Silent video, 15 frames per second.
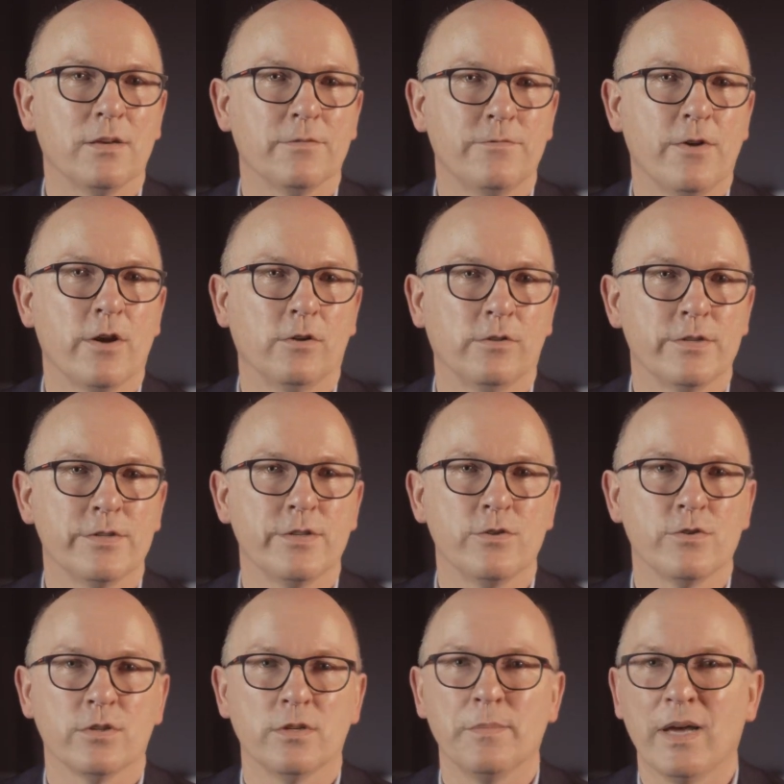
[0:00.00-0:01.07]
a final
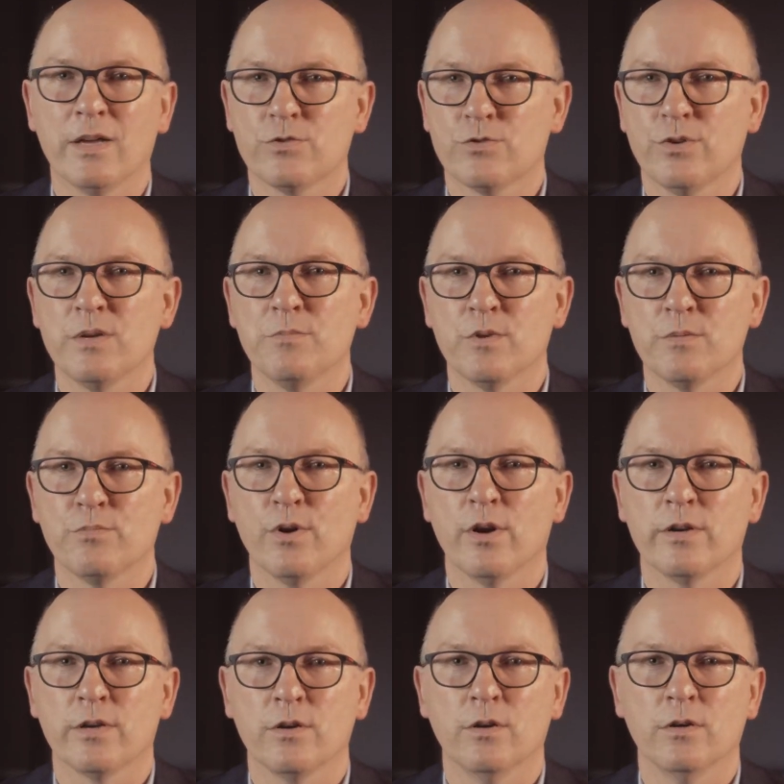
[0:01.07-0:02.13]
decision about treatment
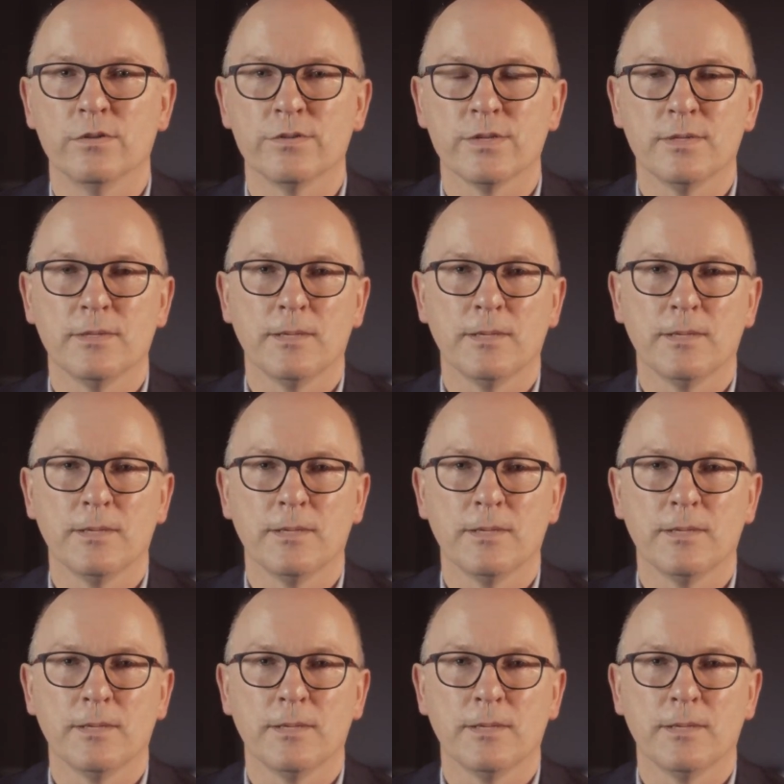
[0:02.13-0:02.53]
protocols.